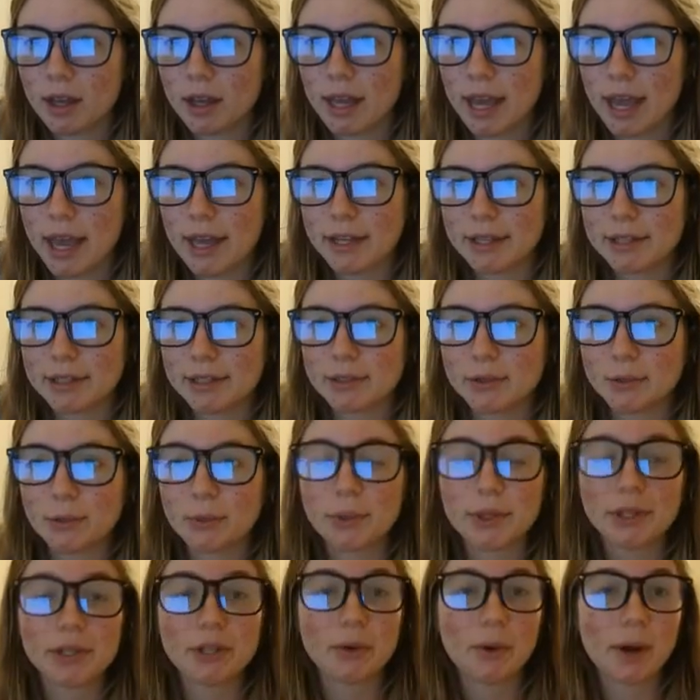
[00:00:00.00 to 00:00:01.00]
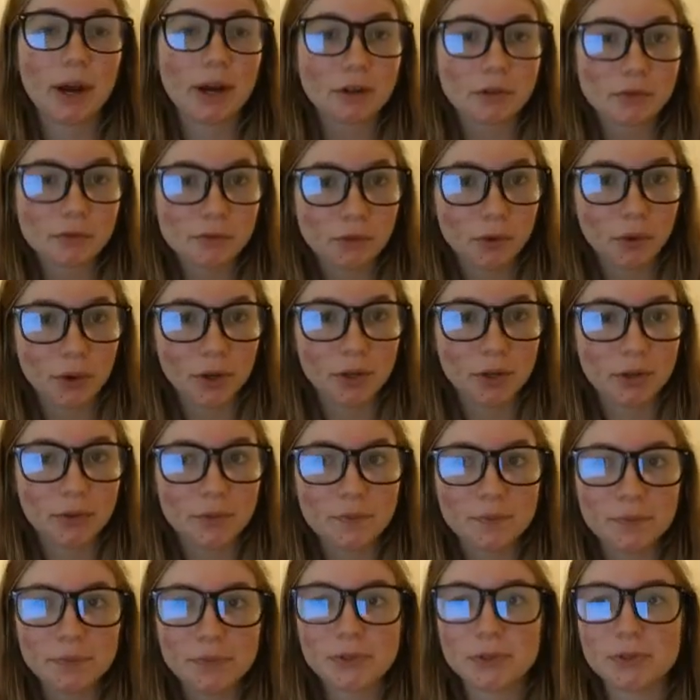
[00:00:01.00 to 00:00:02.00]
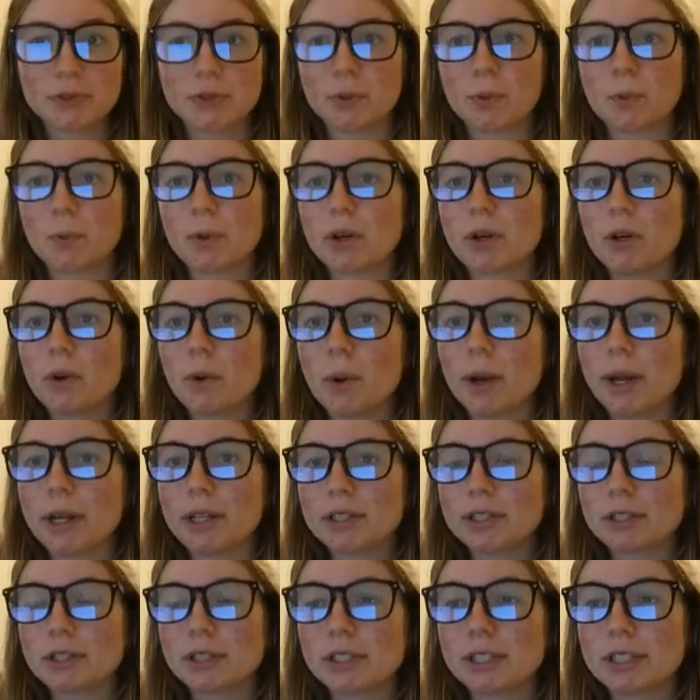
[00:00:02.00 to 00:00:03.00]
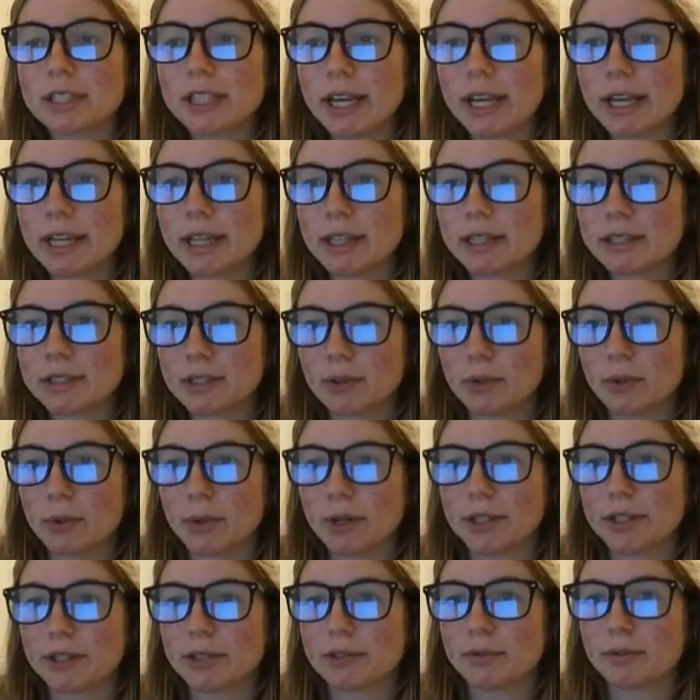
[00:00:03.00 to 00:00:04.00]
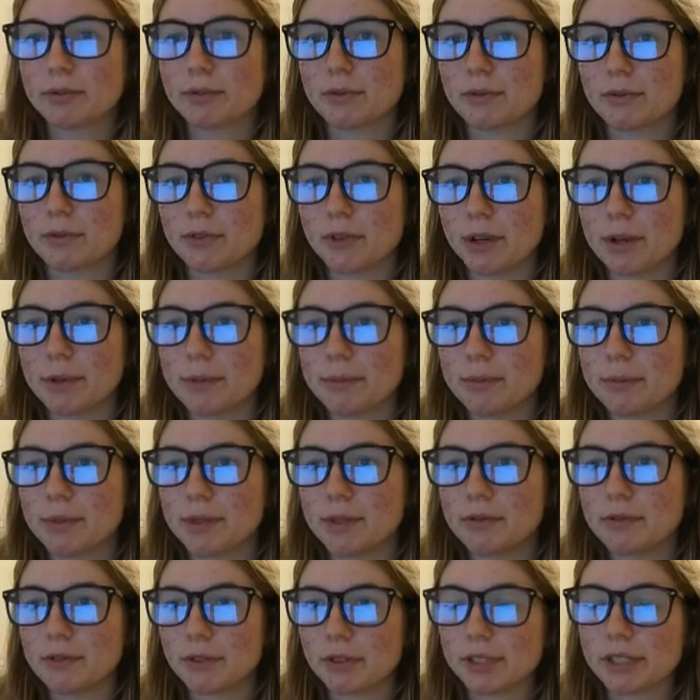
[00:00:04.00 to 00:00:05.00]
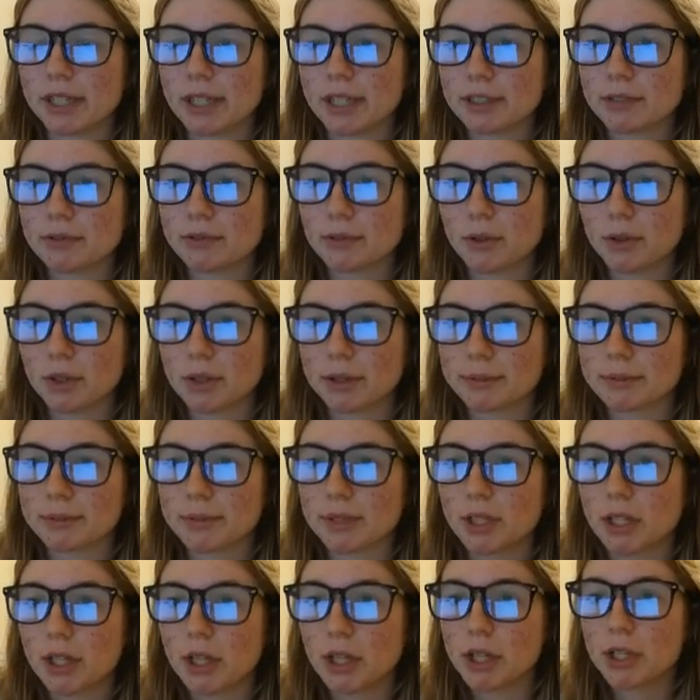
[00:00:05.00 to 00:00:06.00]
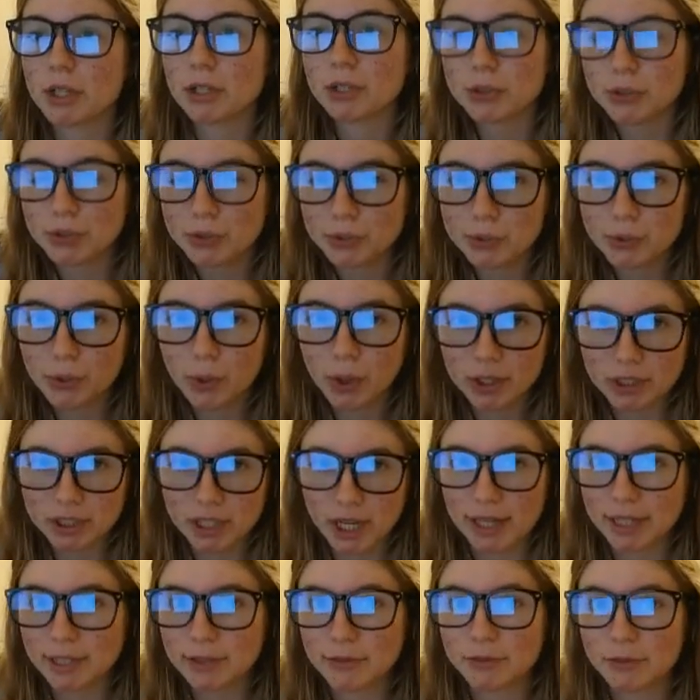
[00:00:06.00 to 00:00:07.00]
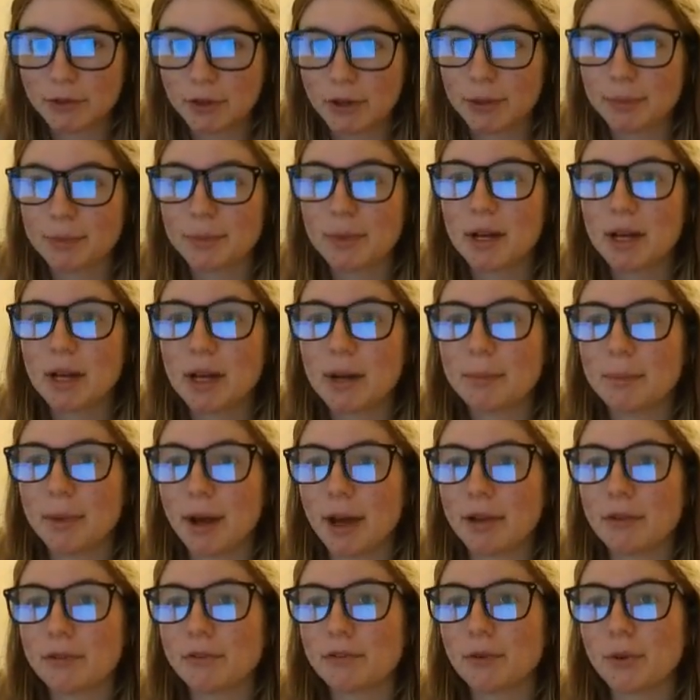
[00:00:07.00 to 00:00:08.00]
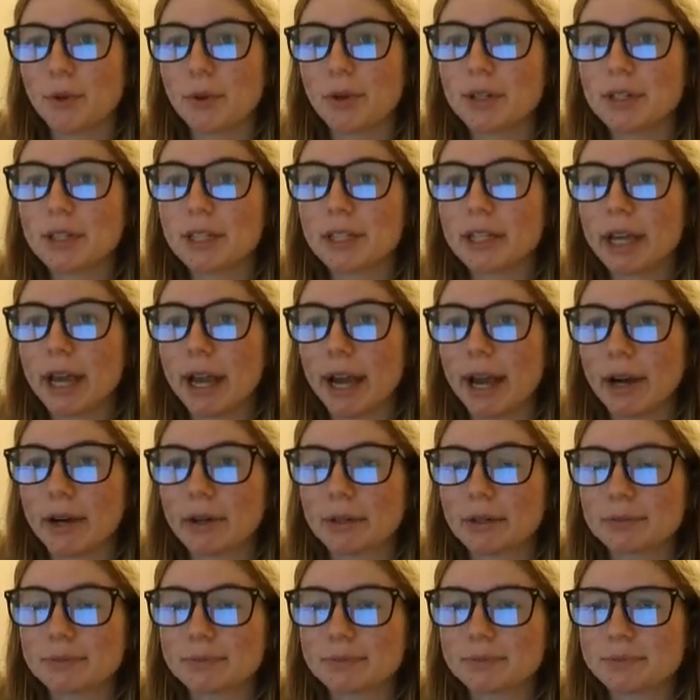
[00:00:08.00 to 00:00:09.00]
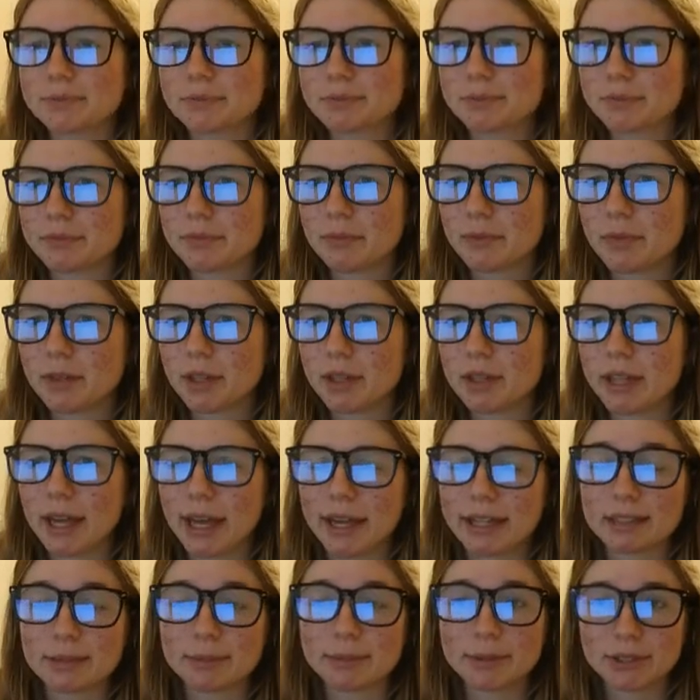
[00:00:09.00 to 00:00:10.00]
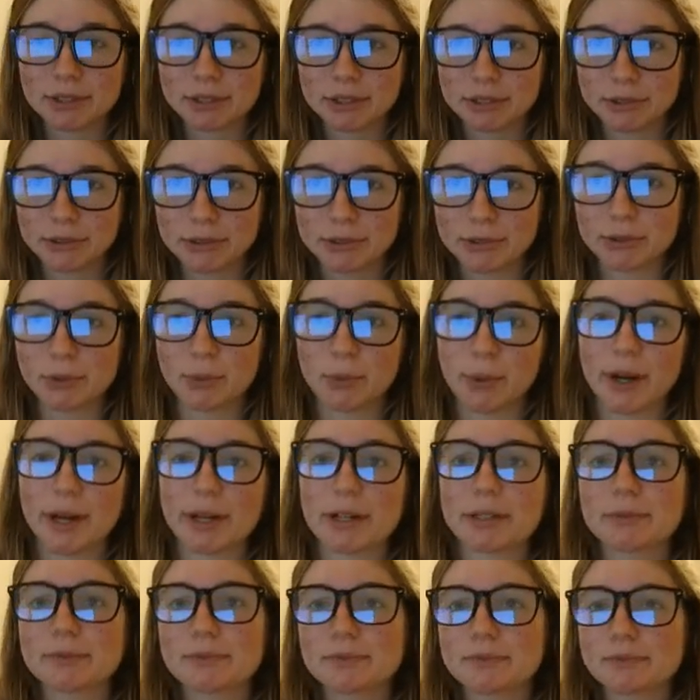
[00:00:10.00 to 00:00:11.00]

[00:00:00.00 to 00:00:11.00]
And we know how to FOIL, so we're going to take this equation from vertex form to quadratic form by FOILing out the x plus 2 squared.